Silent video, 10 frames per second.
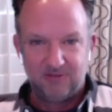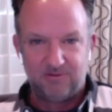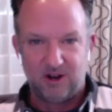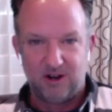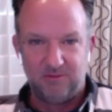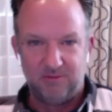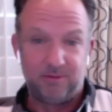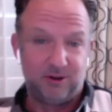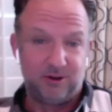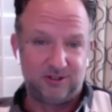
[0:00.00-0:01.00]
from a
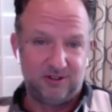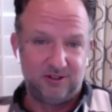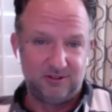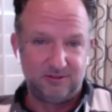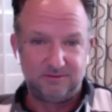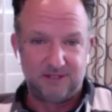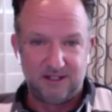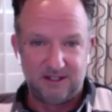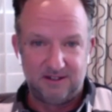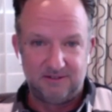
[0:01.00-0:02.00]
personal
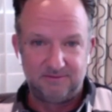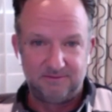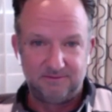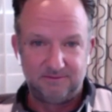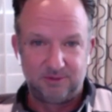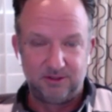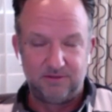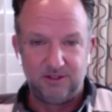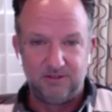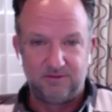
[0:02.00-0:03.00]
uh, point of
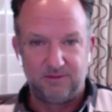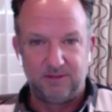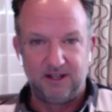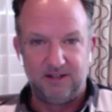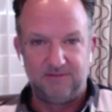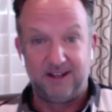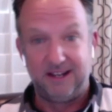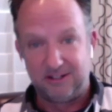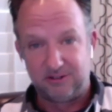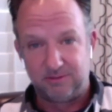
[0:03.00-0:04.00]
view, from a
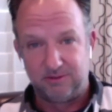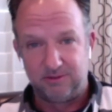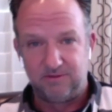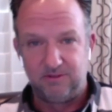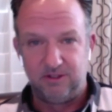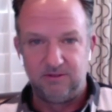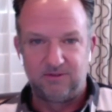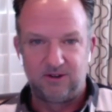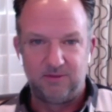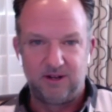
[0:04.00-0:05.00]
financial point of view,
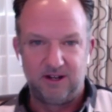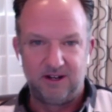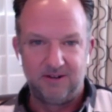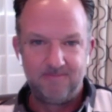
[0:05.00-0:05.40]
from a